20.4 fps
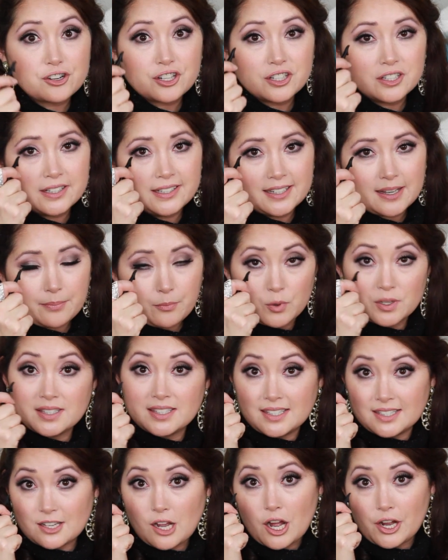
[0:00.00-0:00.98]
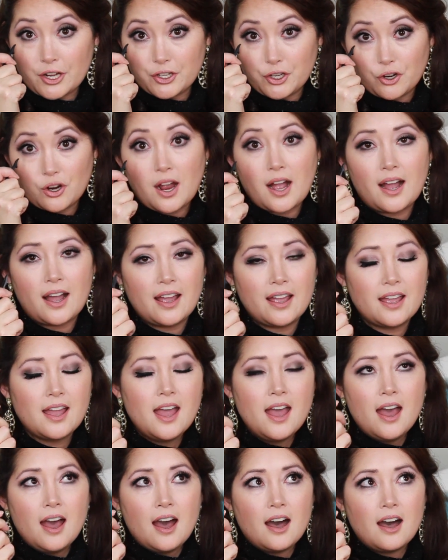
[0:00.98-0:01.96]
to clean up once it's on your eye.
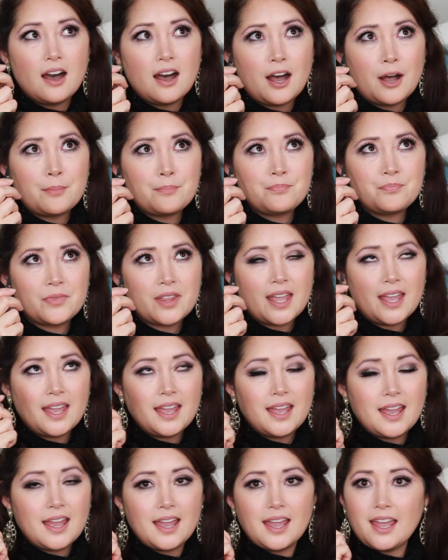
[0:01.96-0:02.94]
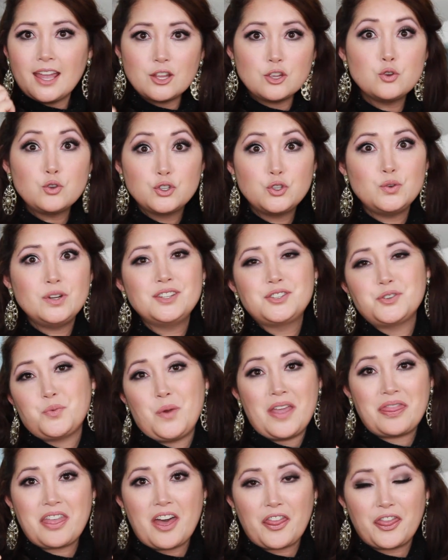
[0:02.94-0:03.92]
And you do need to
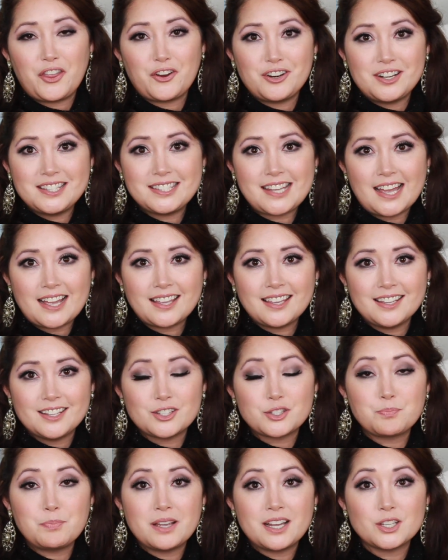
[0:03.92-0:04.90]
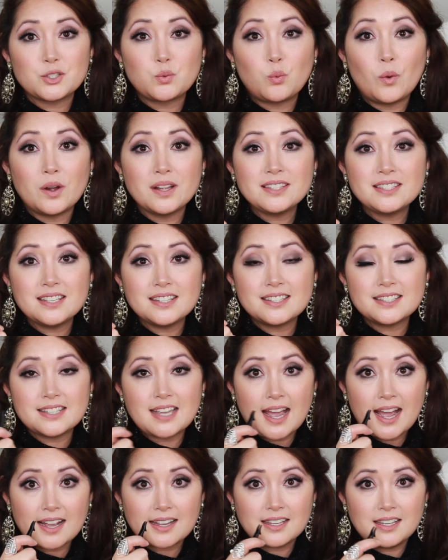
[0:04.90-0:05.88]
wait that 30 seconds, because once it's
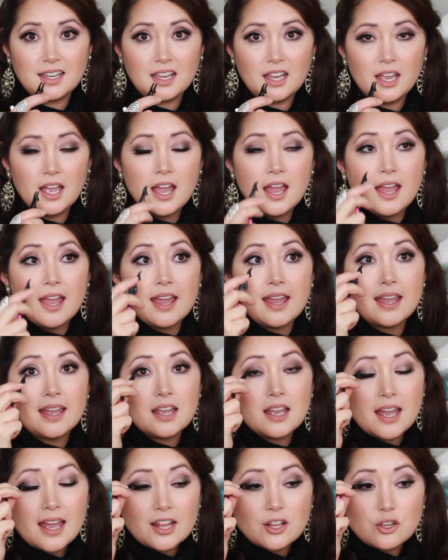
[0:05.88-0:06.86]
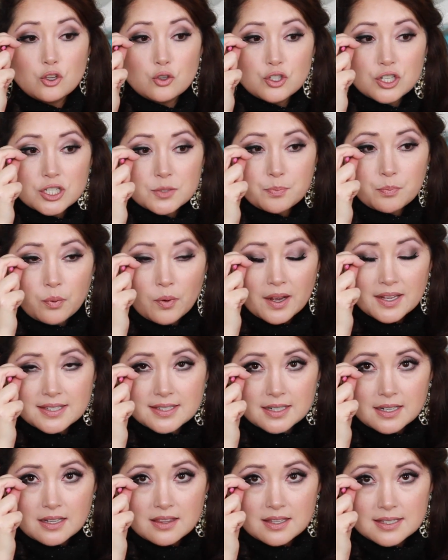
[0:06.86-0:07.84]
tacky and you just
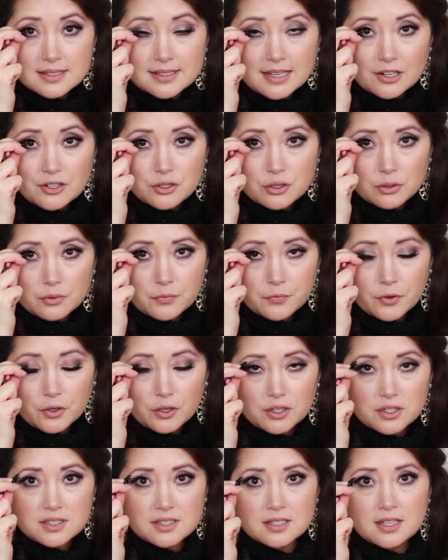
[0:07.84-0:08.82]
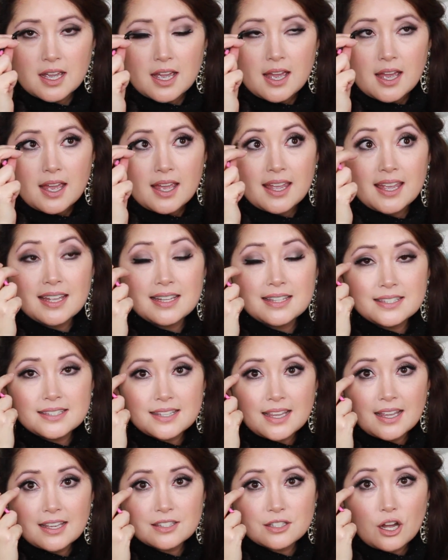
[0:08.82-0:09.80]
press it in the center first, it
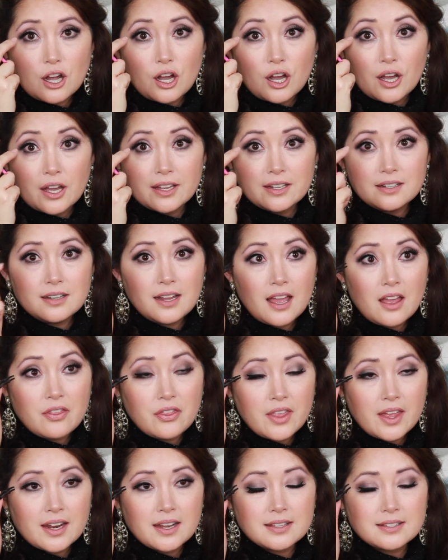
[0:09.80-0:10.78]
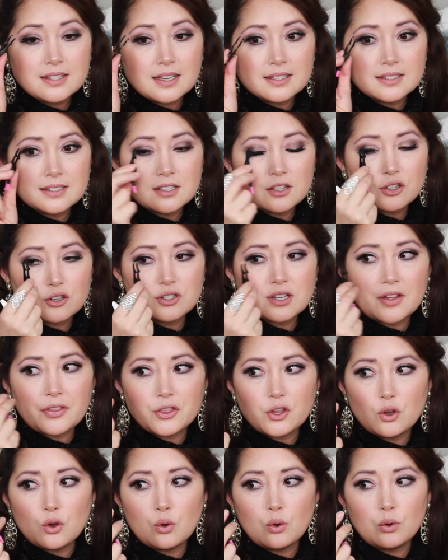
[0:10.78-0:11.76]
stays on, and then it doesn't, there's
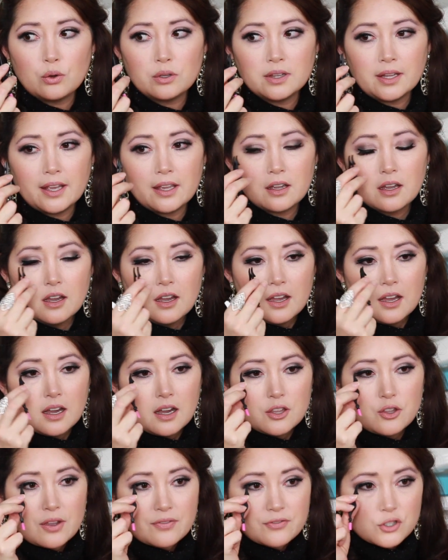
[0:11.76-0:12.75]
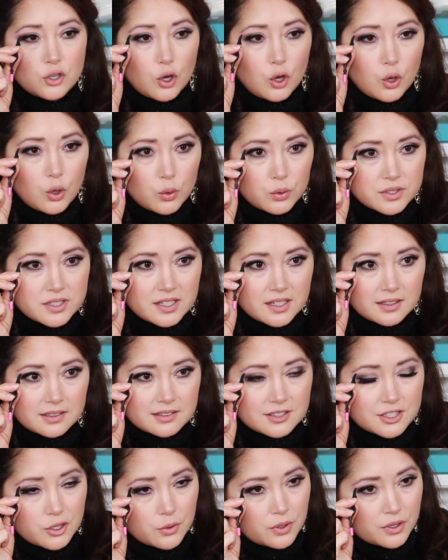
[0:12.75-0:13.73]
not the whole, like, you have to hold
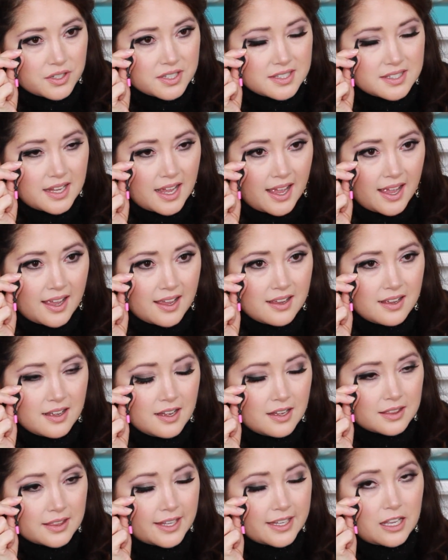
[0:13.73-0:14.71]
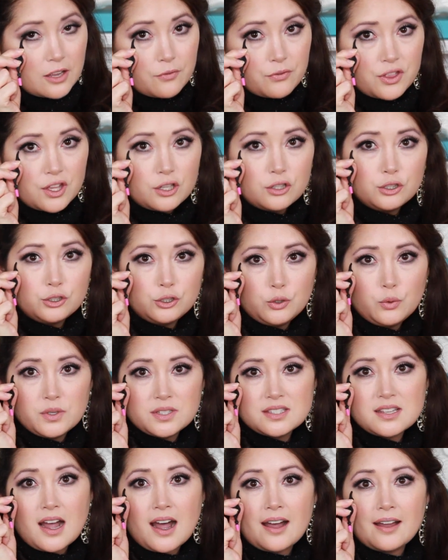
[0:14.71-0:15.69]
it so it'll stay. Like, if the glue
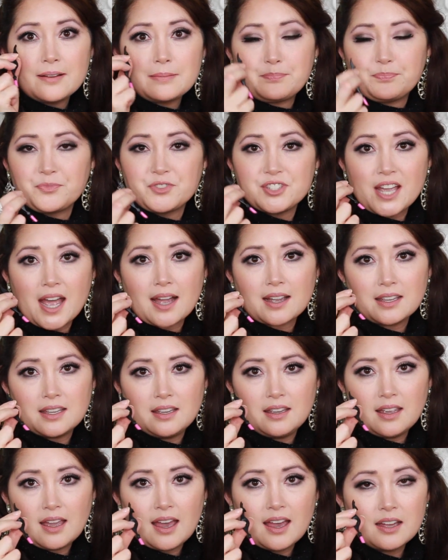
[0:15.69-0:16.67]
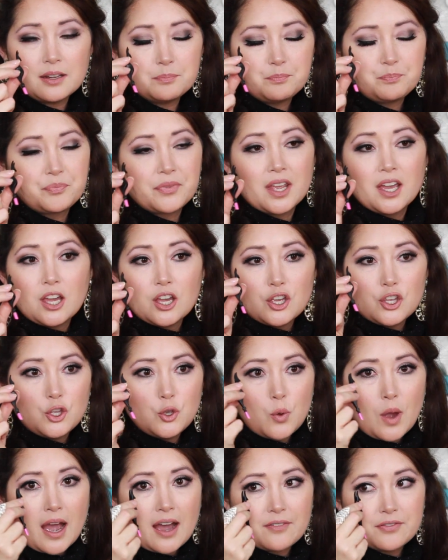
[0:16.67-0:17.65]
is not tacky yet,
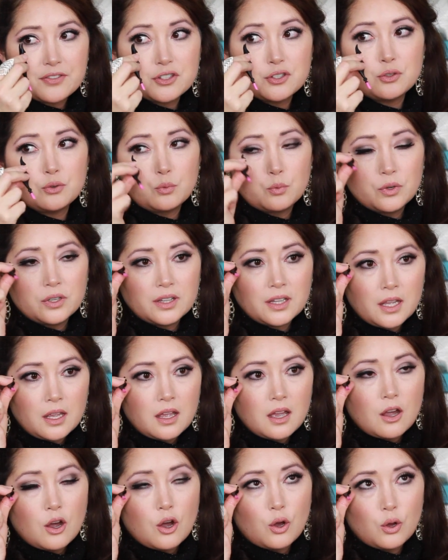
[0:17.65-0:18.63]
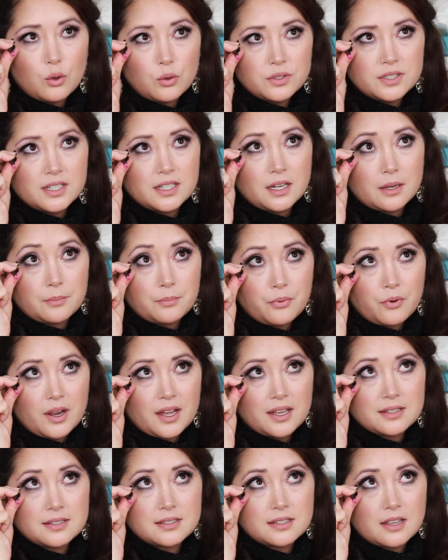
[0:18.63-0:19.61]
you have to really hold it and
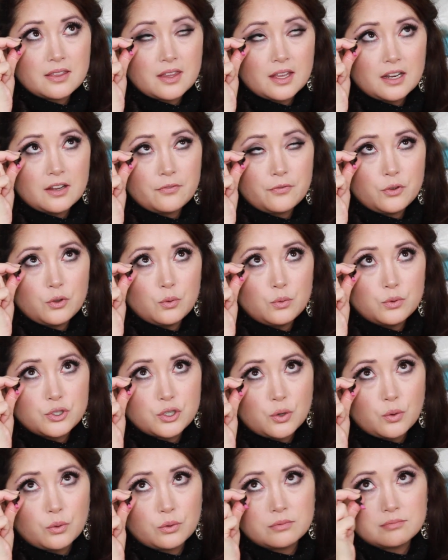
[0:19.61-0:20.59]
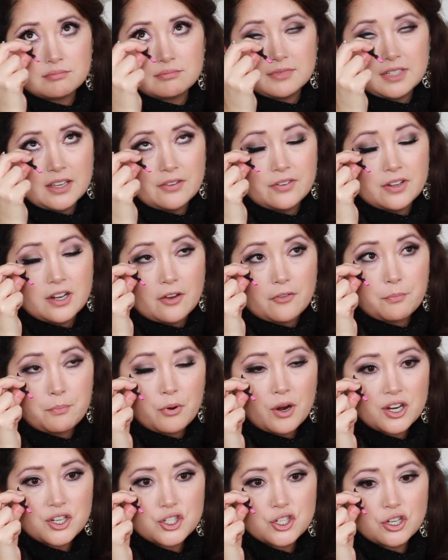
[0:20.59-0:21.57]
press. And then if you don't give enough
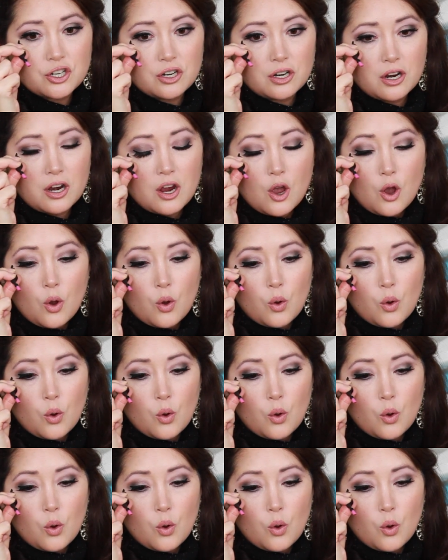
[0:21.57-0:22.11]
pressure,